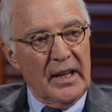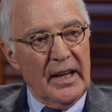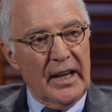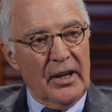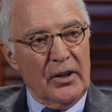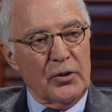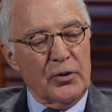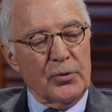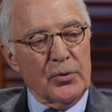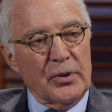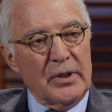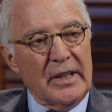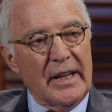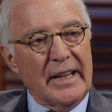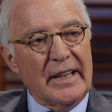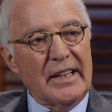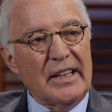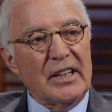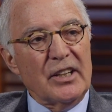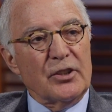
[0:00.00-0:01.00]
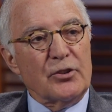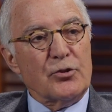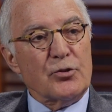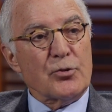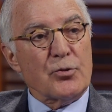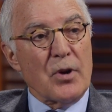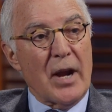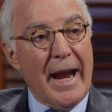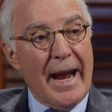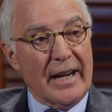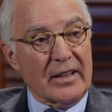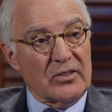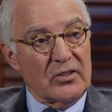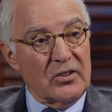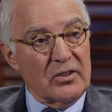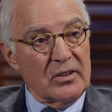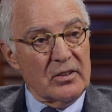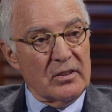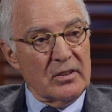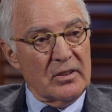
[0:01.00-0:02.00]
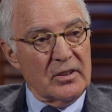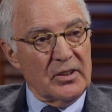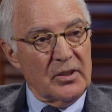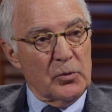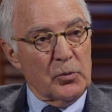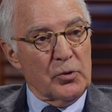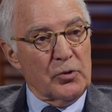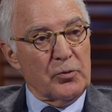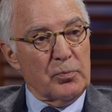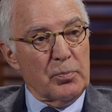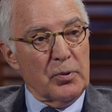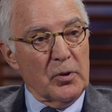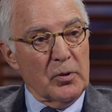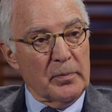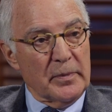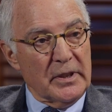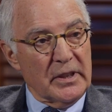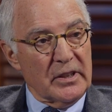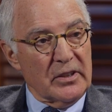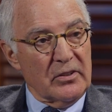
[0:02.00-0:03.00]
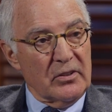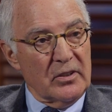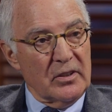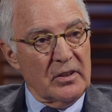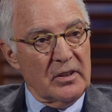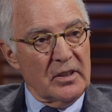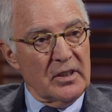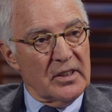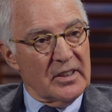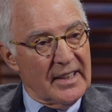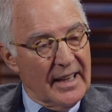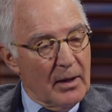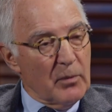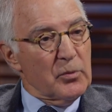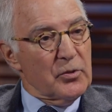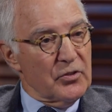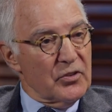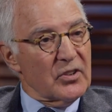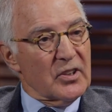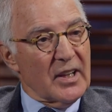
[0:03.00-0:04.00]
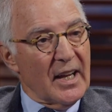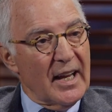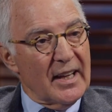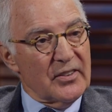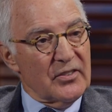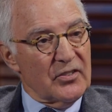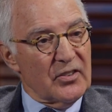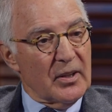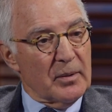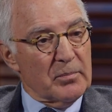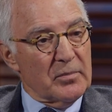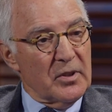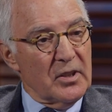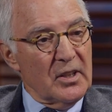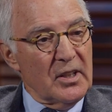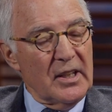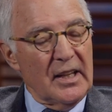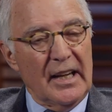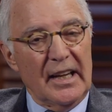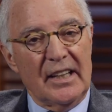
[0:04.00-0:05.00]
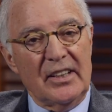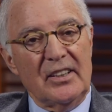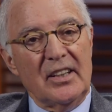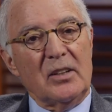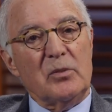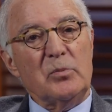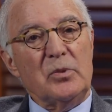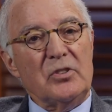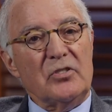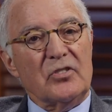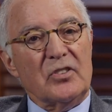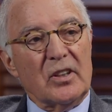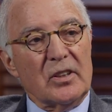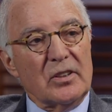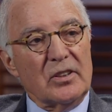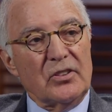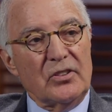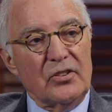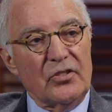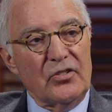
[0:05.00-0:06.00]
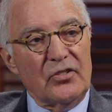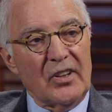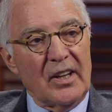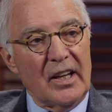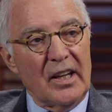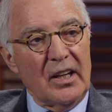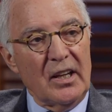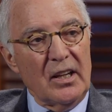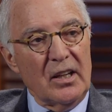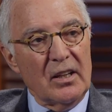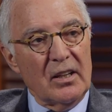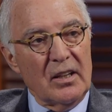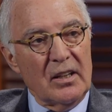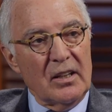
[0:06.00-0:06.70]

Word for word: and mm. creating a tract that was permanent. That was the concept. Yeah. And then we started to say,